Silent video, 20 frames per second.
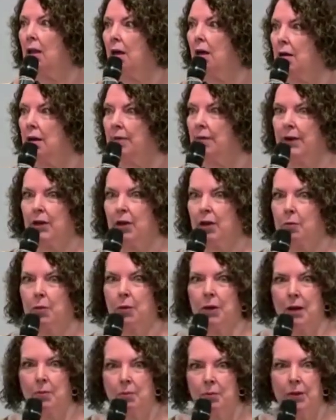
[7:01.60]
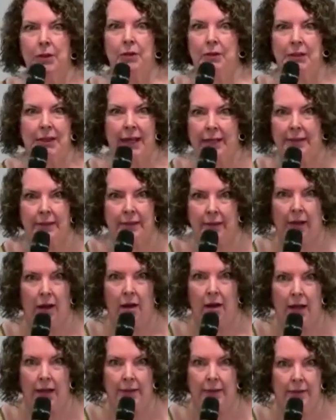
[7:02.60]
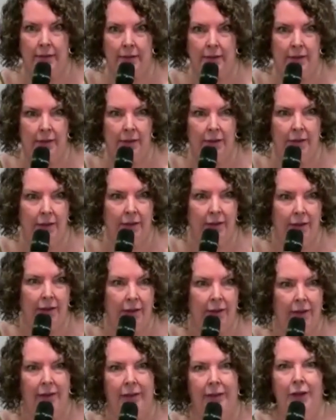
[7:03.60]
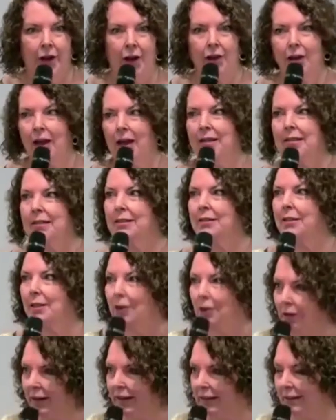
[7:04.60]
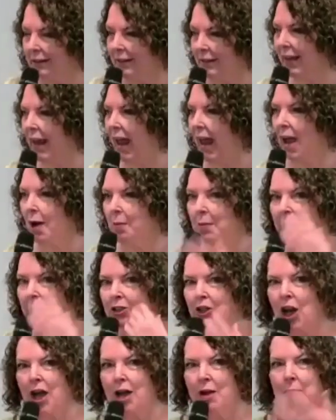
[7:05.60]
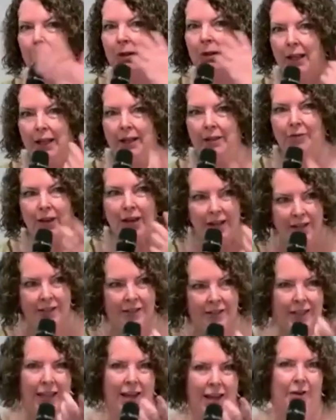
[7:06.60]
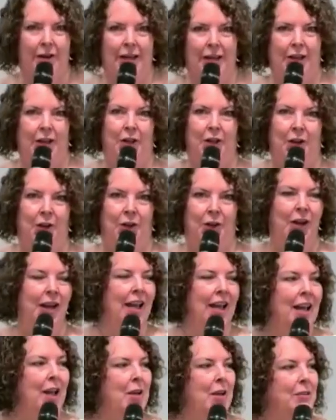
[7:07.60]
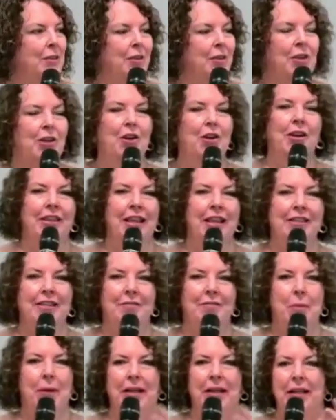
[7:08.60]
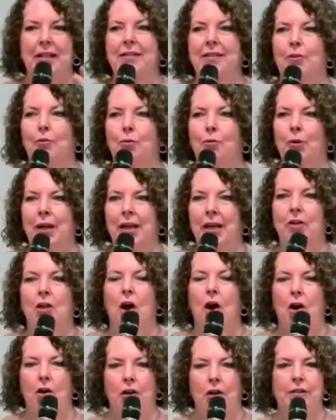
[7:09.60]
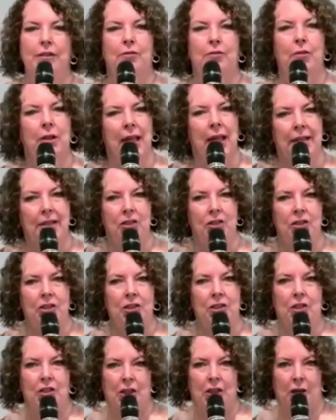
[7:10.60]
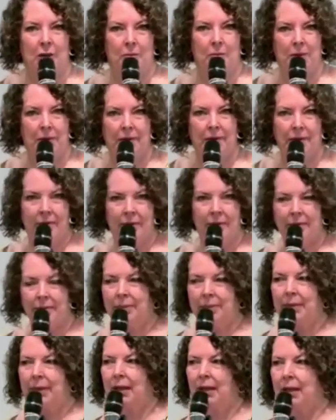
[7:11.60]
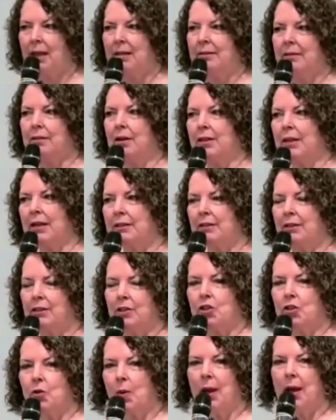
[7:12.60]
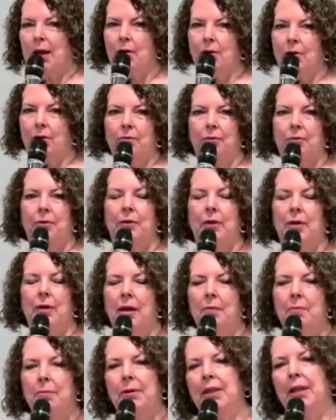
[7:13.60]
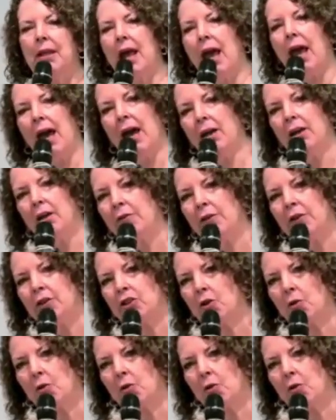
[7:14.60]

long have I got to put up with you dense guys? You know, like seriously, how much unbelief is there in you? So, you know, there's a real honest relationship. So there's the 12, but then out of the